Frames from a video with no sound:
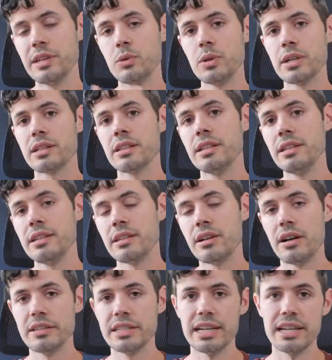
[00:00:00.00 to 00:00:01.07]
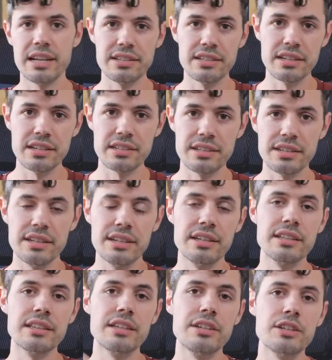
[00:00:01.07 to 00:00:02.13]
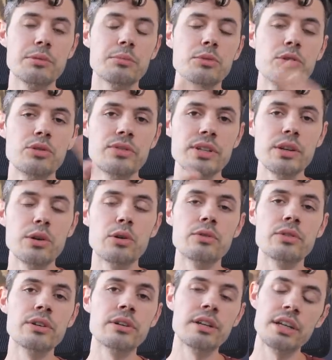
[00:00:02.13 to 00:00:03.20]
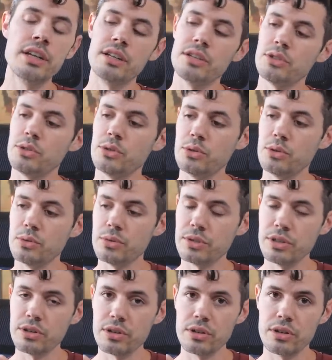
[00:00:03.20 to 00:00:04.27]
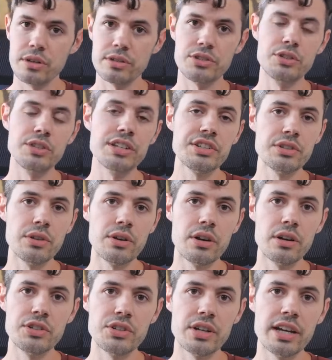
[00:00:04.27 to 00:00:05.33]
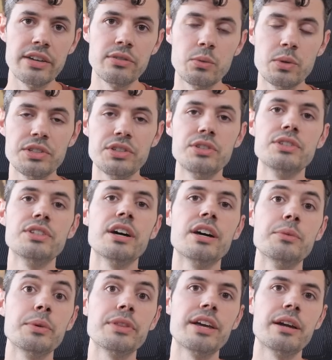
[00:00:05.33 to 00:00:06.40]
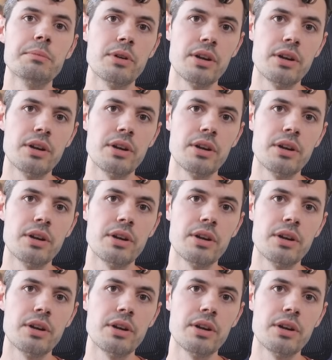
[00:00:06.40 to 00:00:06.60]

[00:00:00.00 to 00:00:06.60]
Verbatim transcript: and quickly on that SSD. And then you can move it over to your traditional hard drive once you're done with that